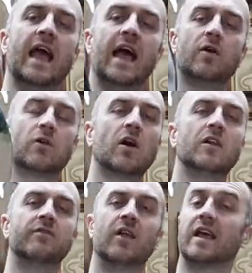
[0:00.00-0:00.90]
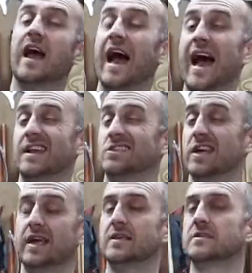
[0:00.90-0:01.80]
how kind of like a
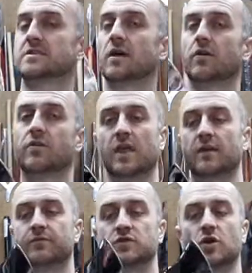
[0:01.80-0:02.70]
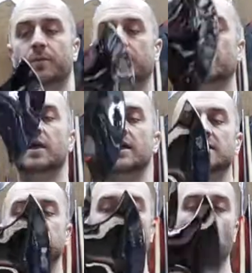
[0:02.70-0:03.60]
hatchet style thing for chopping
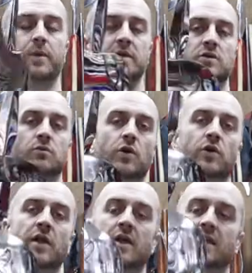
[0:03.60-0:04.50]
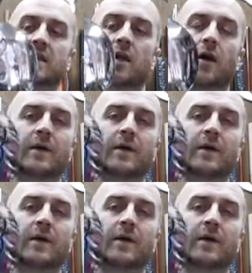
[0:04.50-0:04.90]
small bits of wood, you know,